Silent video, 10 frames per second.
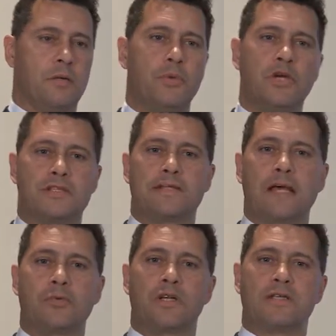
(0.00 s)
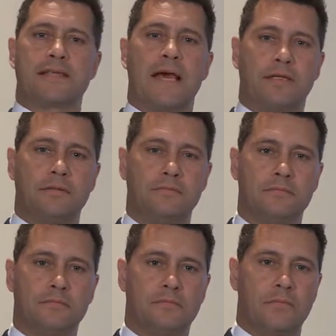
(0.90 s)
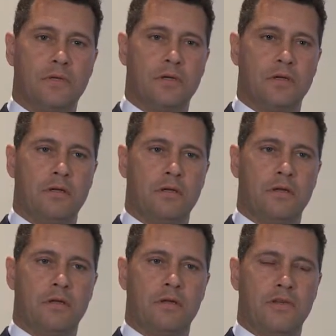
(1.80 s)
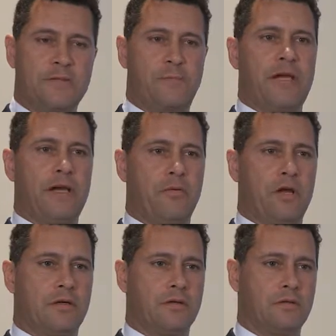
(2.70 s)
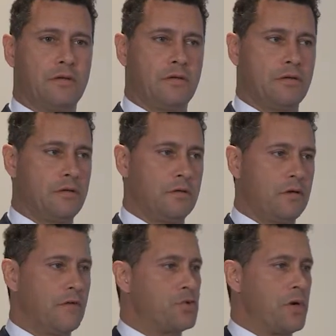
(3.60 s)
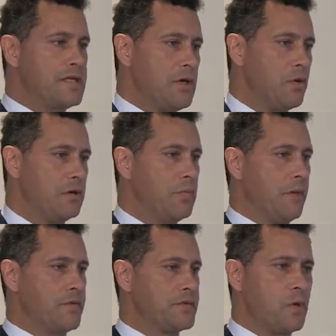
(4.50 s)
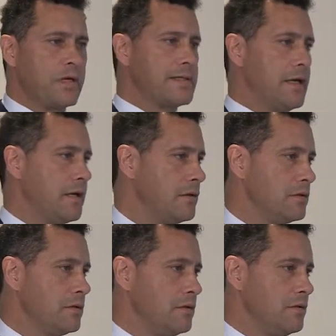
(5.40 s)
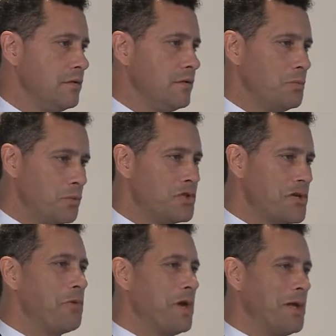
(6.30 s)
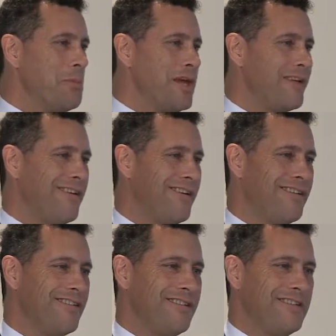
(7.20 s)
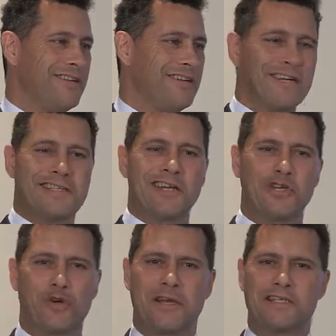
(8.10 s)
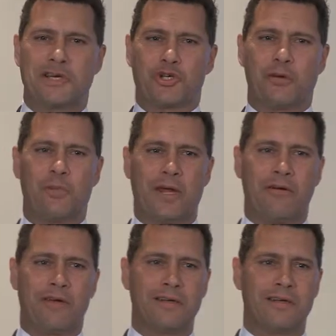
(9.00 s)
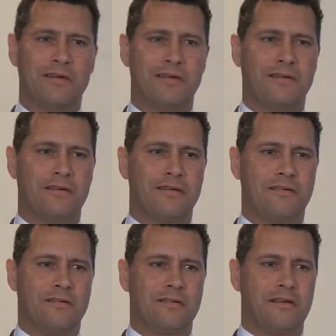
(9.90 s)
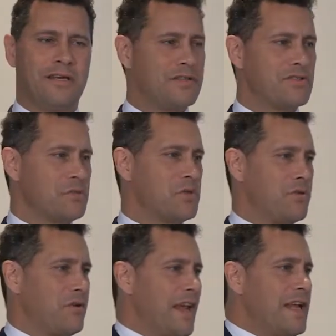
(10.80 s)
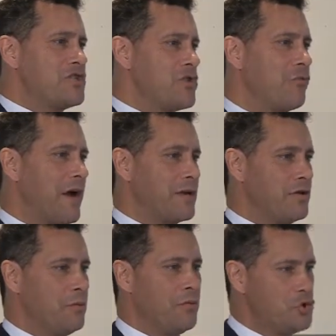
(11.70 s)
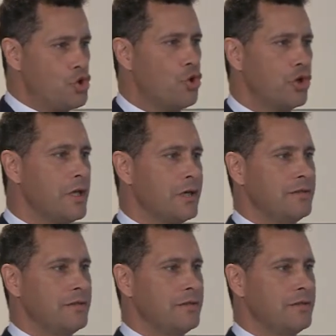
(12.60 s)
Because as Edward has said, this period of 21 months, what is it? What does it really mean? Is it a transition period? Is it some sort of interregnum of joy?